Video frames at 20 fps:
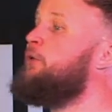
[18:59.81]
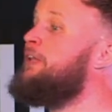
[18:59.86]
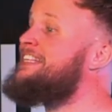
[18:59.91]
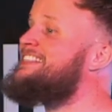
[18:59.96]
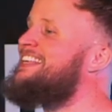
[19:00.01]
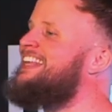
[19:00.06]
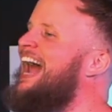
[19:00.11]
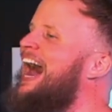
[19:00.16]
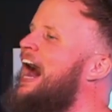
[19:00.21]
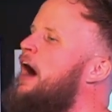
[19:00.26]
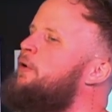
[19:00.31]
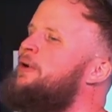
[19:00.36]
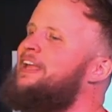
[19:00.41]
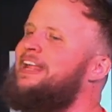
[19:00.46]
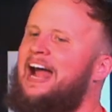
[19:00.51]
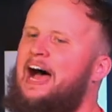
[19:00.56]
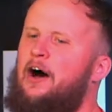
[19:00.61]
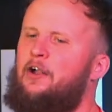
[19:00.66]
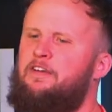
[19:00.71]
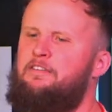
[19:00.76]
listen, I'll
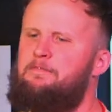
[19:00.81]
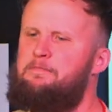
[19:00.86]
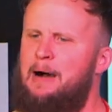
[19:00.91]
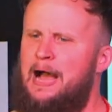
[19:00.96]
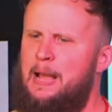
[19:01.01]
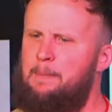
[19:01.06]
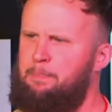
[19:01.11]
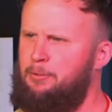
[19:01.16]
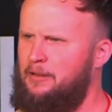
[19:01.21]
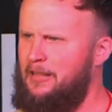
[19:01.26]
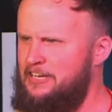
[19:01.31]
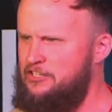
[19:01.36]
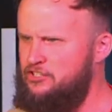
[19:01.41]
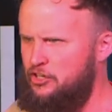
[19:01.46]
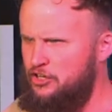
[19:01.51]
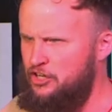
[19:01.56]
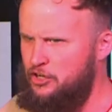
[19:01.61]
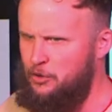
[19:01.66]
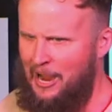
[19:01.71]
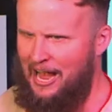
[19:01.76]
get out of my place
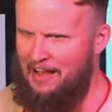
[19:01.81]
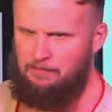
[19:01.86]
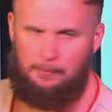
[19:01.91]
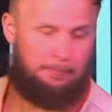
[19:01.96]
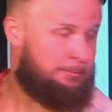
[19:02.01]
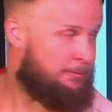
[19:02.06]
so you have a